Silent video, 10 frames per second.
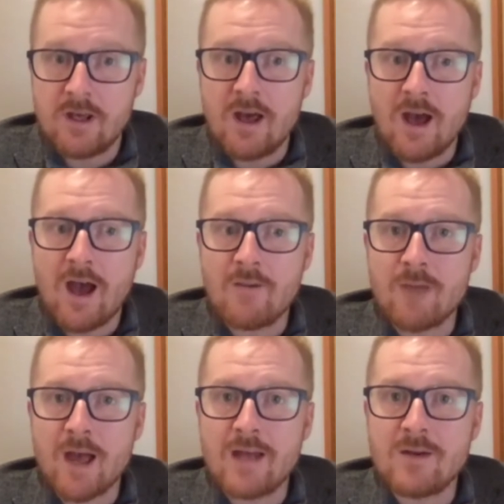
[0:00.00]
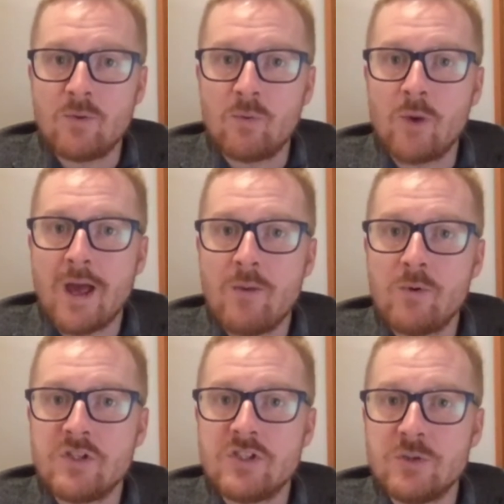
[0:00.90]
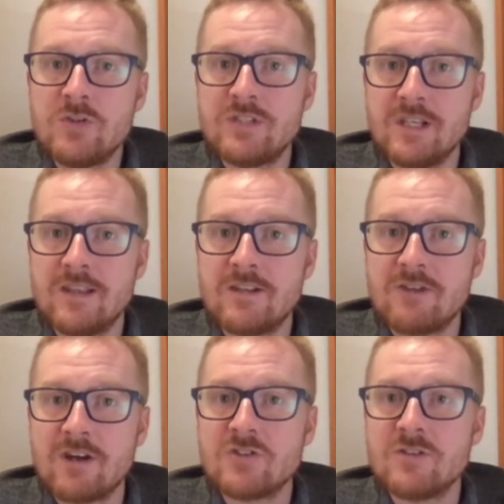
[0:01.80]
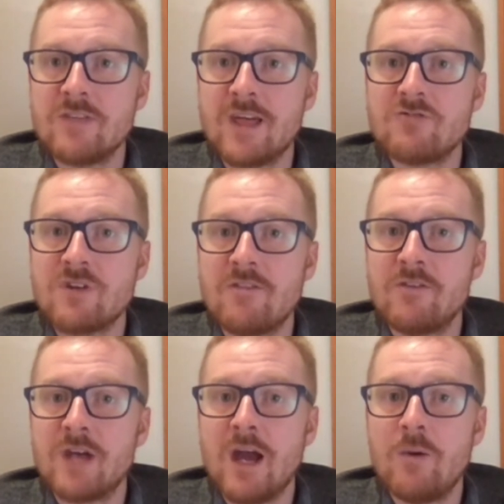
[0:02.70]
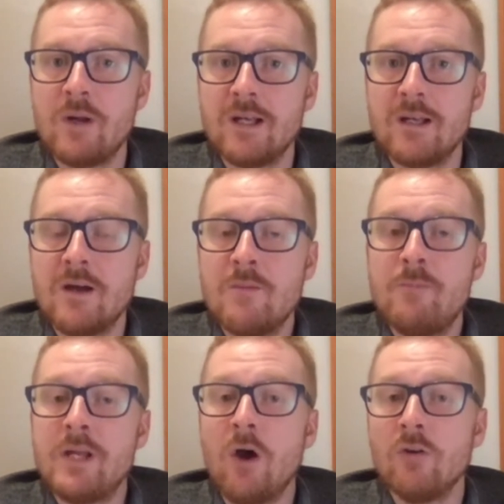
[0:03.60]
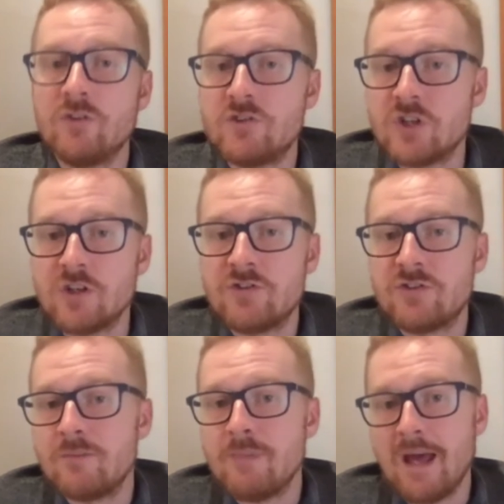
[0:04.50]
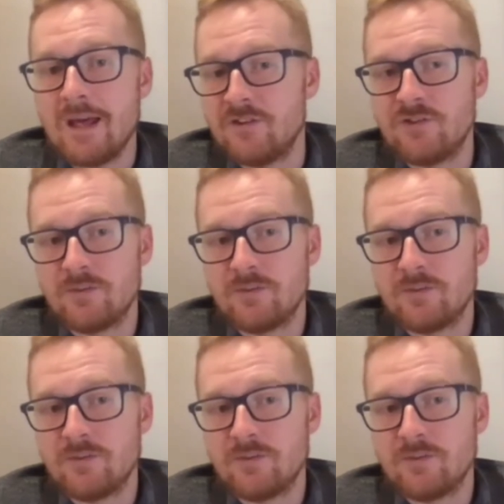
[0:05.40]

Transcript: And where would you see the direction of that travel going beyond just mayors?